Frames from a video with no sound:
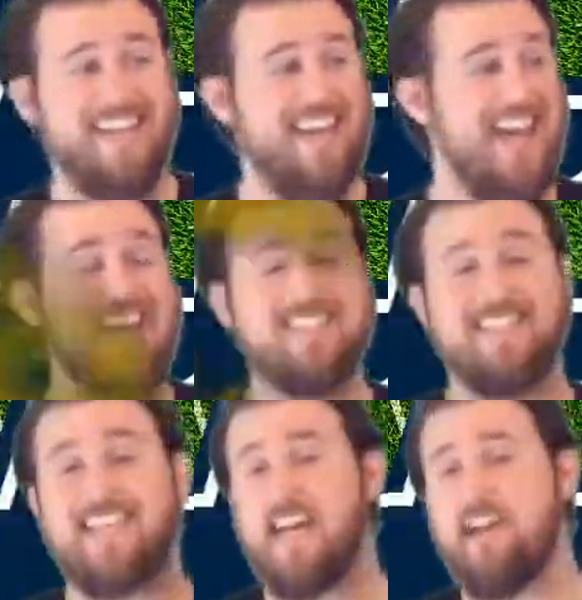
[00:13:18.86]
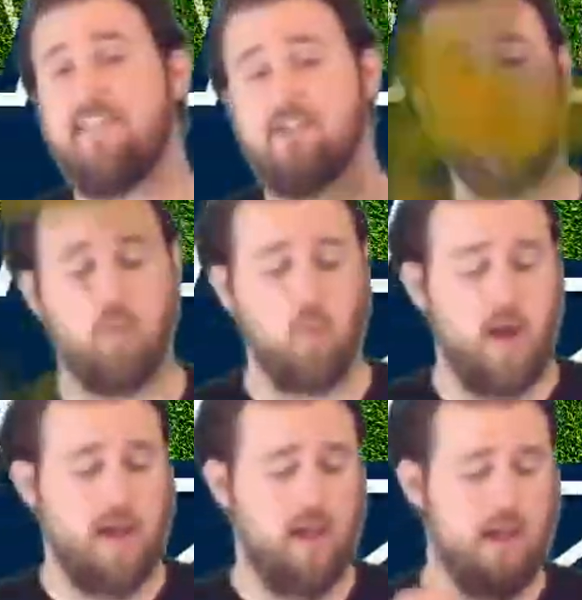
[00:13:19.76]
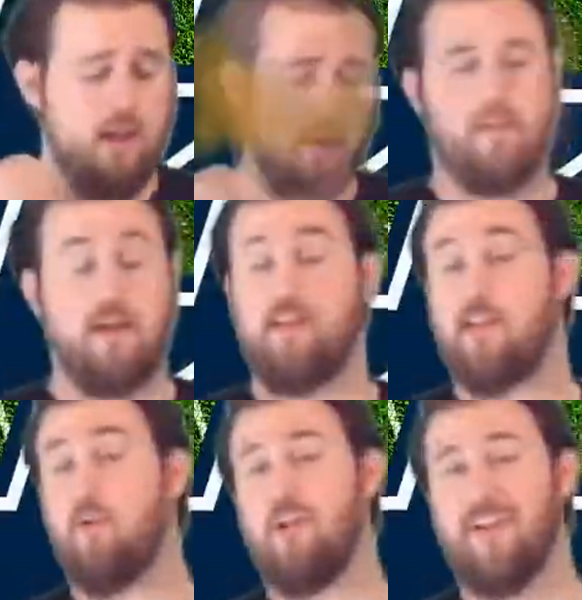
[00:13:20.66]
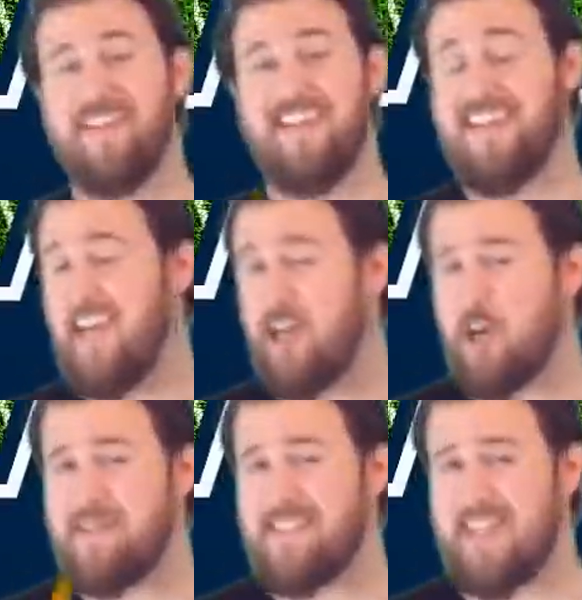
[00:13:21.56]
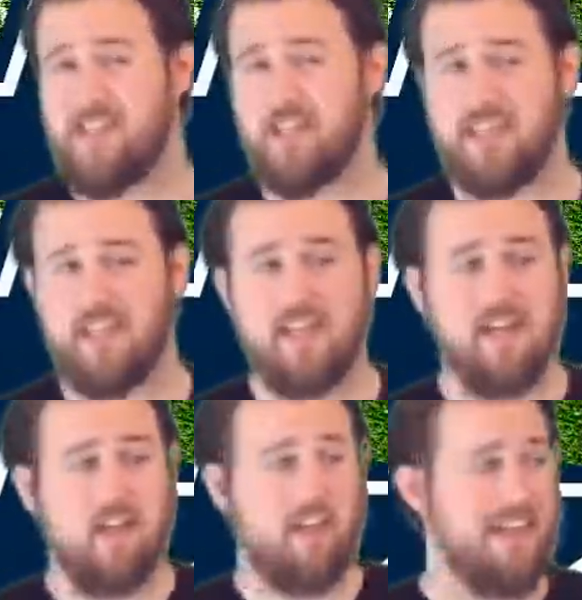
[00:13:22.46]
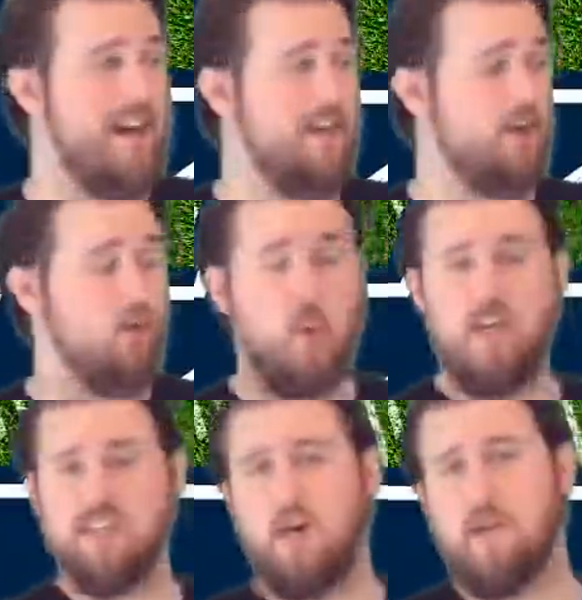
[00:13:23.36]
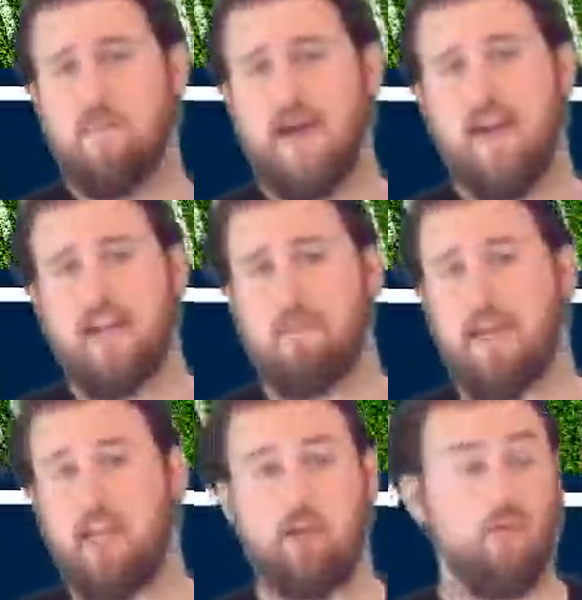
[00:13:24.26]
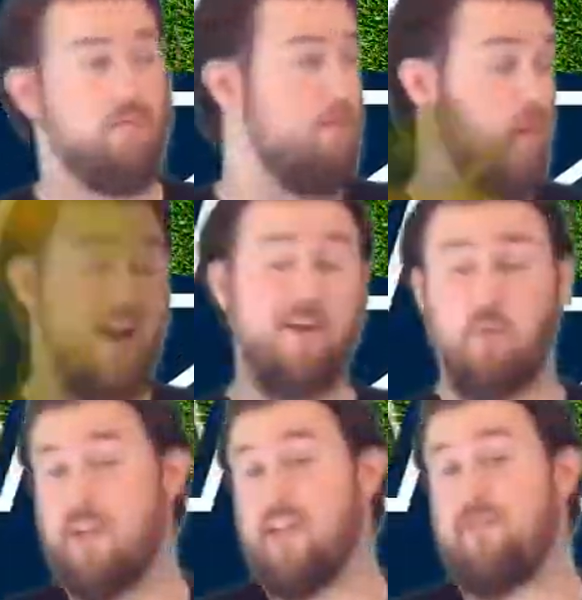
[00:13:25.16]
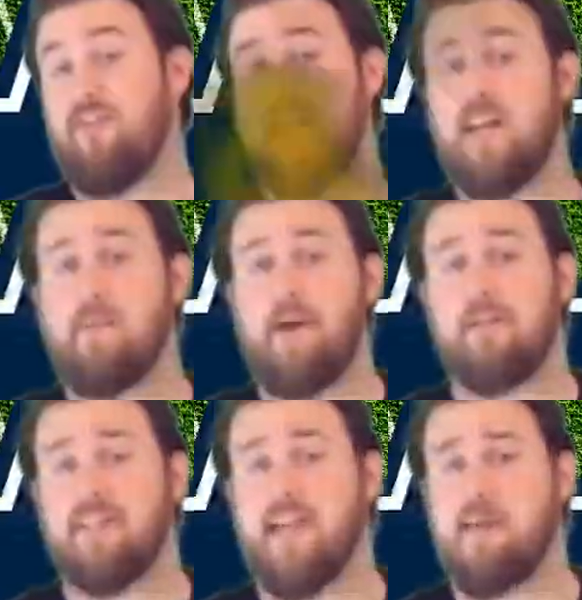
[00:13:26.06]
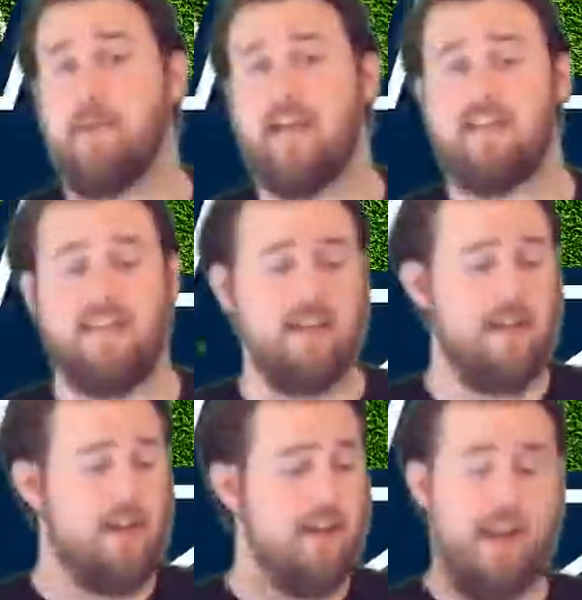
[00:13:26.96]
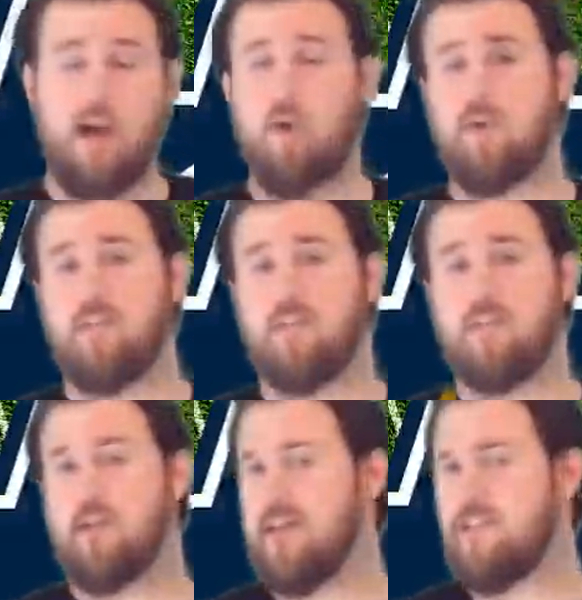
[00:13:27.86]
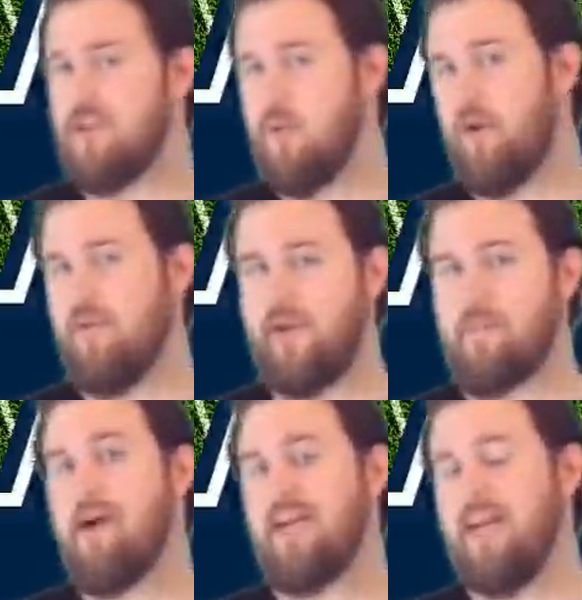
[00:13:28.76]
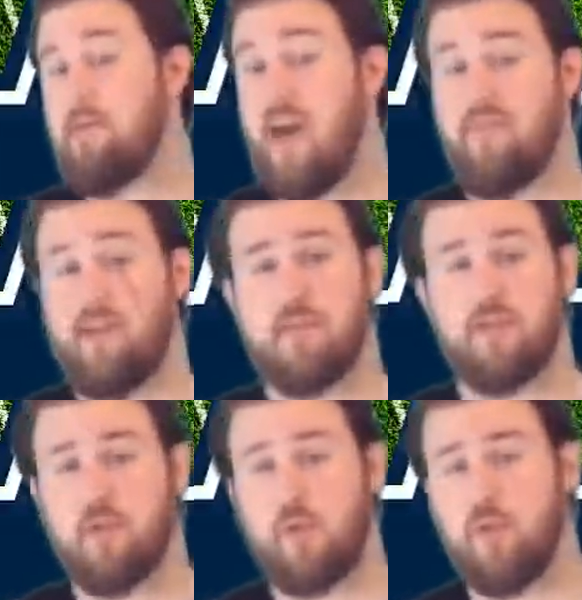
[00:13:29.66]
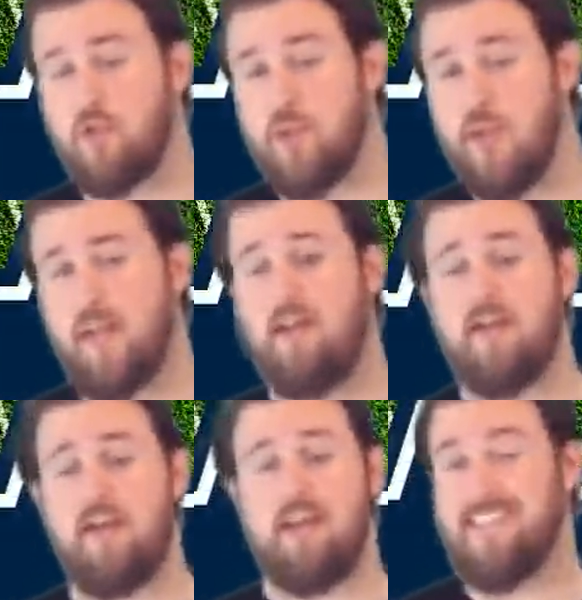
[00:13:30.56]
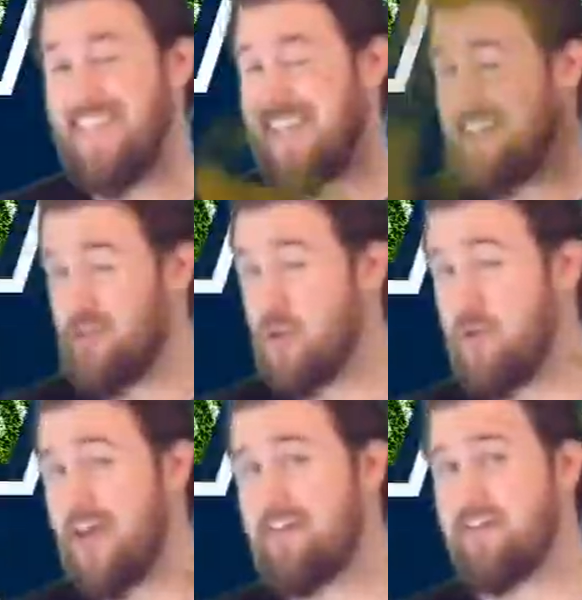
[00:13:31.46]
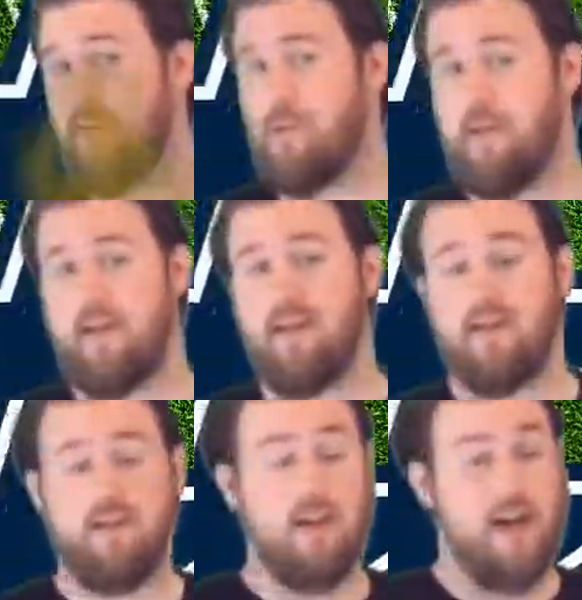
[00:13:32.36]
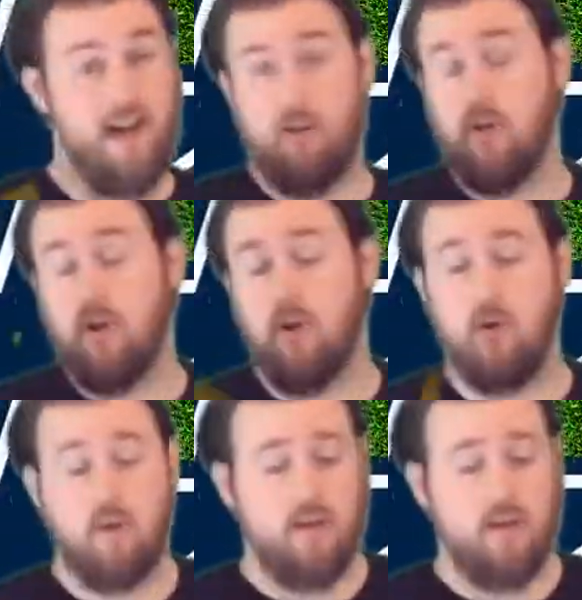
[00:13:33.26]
can't get out of its own way. And then you want to look at the kicker, potentially. The guy who was automatic and making you really forget about Dan Bailey. Now all of a sudden you got to start wondering about him having missed 2 straight. Is he in his own head a little bit? I don't know.